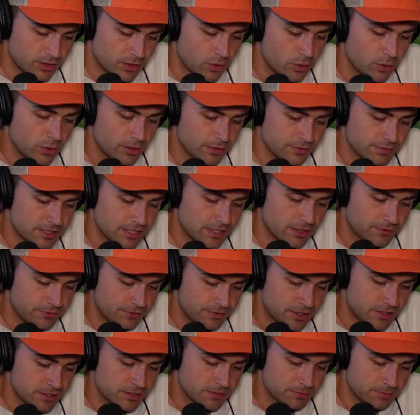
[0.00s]
the core of
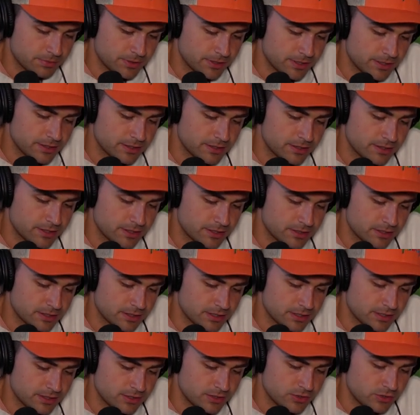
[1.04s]
self discipline
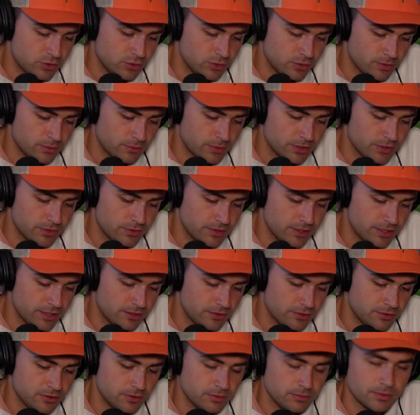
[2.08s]
this is doing what you
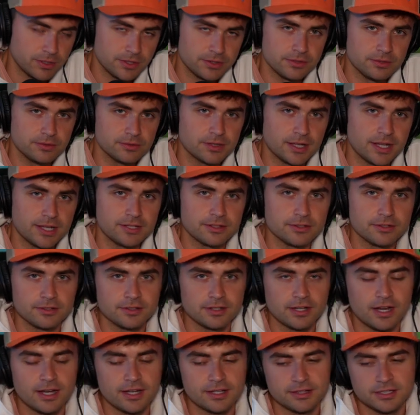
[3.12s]
need to do, whether you like it
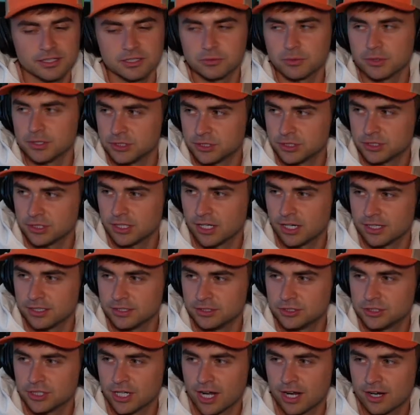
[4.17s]
or not. And this is what
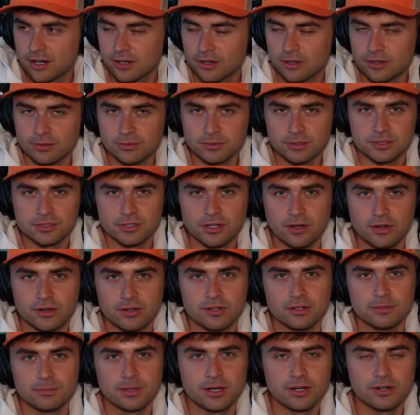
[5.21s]
uh, Jocko was
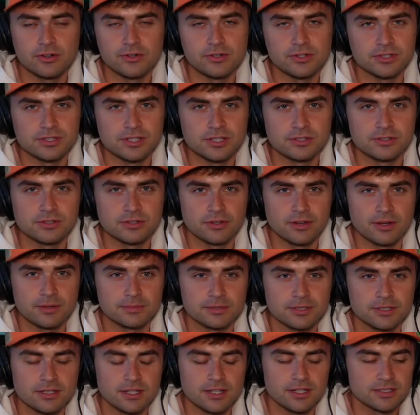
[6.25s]
talking about on his
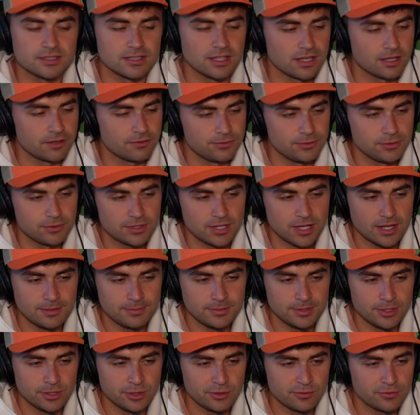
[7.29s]
Instagram today. He's like, if you
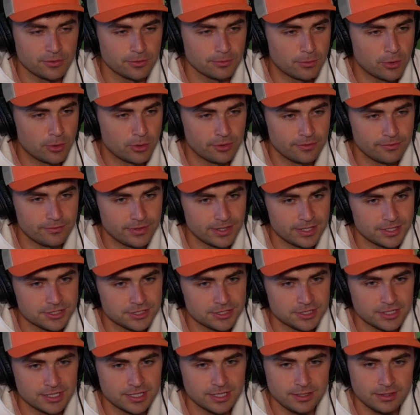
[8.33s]
came here for
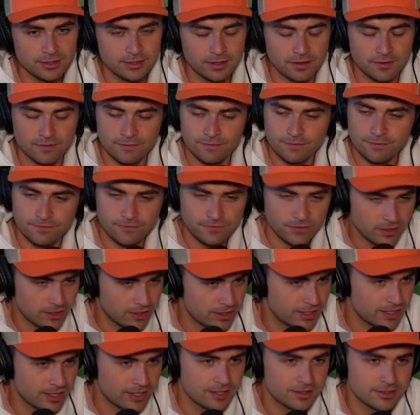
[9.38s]
motivation, get the
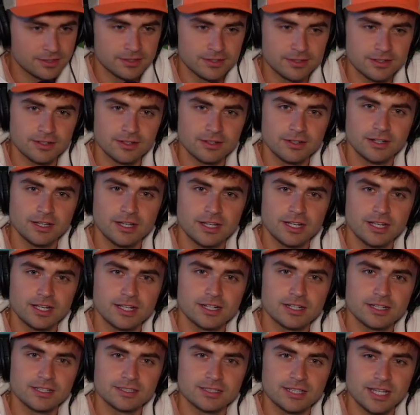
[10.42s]
fuck out of here.
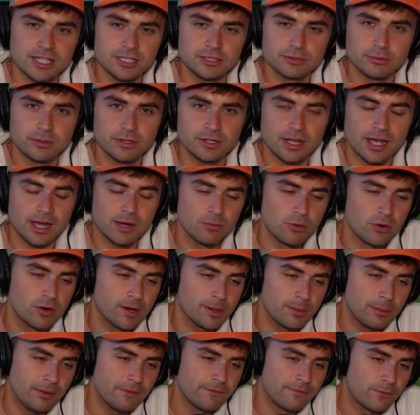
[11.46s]
Because guess what? I
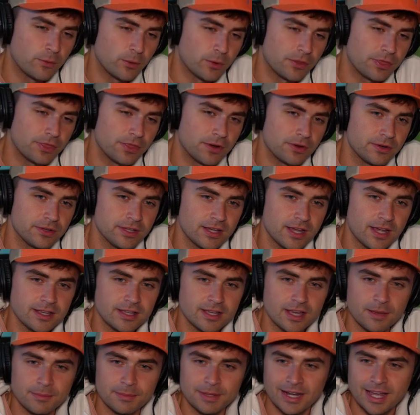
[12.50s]
woke up at 4.30
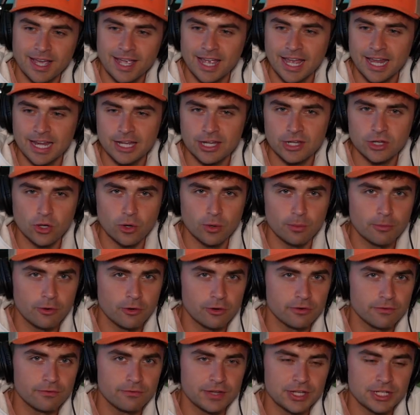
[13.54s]
a.m. and I had no
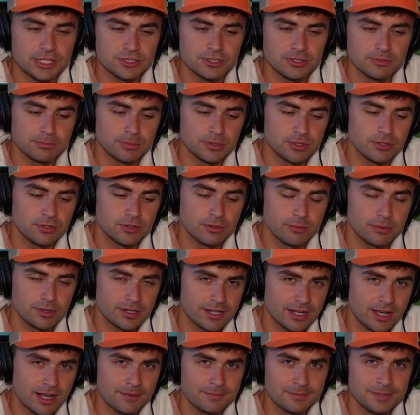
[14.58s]
motivation. But you know
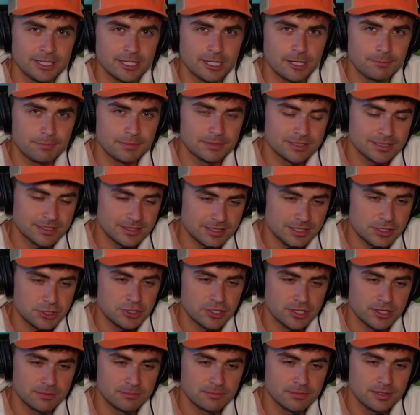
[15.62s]
what got me up into the
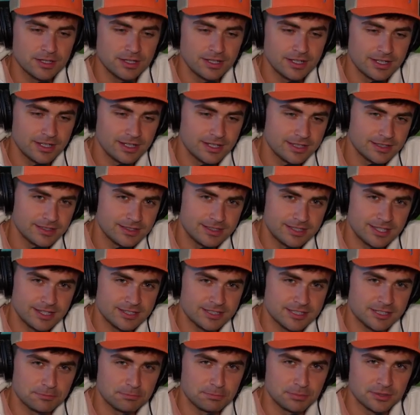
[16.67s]
gym?
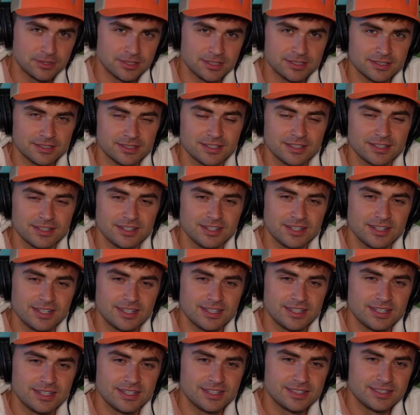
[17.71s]
Discipline.
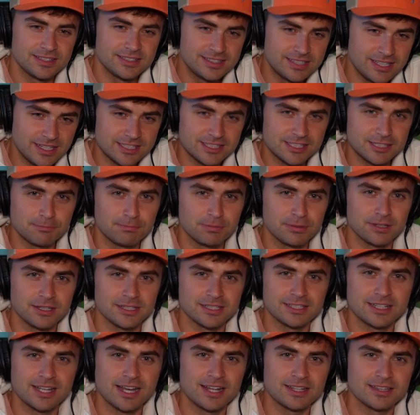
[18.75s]
Discipline
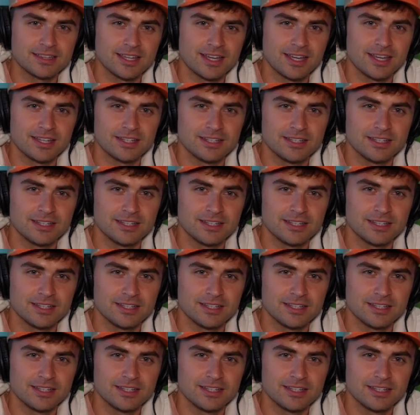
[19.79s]
got that.